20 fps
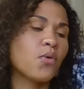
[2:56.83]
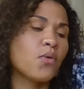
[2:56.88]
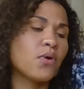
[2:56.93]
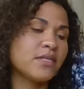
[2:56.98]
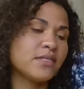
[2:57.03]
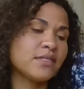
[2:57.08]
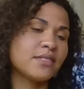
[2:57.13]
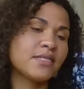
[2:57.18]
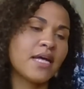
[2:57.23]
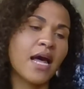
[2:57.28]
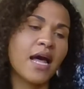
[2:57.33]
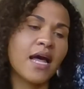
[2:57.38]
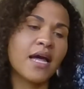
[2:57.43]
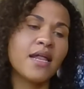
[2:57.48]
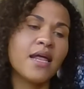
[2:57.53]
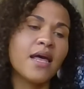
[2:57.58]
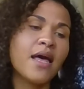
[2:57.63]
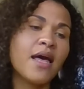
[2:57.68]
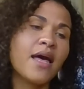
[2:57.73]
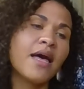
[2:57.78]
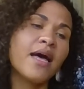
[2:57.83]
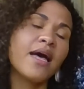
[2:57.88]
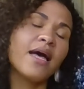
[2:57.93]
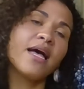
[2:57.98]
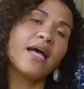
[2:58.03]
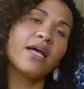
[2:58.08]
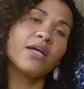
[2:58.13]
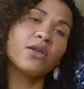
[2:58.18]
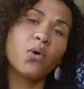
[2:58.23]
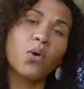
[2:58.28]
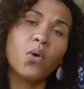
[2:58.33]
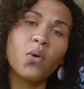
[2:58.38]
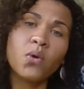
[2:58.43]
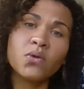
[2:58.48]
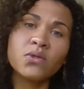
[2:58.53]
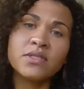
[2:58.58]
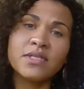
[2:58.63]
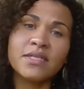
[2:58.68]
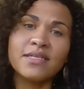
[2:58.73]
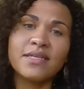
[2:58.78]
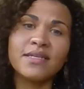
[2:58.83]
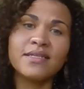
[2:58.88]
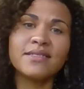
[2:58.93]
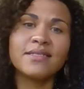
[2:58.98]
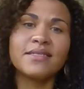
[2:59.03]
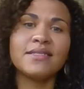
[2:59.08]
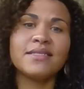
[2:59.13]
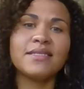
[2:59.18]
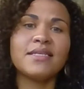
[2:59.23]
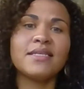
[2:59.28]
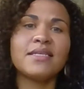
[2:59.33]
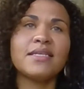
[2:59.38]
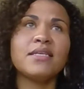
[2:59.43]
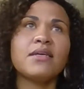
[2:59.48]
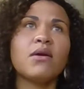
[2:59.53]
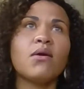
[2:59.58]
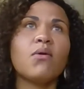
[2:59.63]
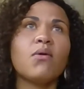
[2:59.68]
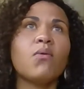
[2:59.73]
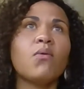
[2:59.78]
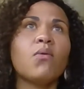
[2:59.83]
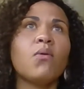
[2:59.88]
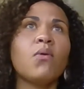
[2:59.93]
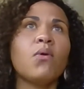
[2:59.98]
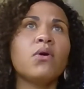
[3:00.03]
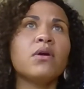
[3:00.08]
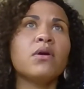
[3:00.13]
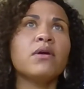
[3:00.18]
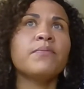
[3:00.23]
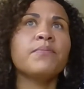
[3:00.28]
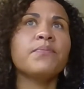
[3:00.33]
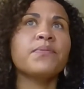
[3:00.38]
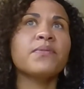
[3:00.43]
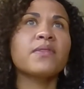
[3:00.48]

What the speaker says: is that an old identity, or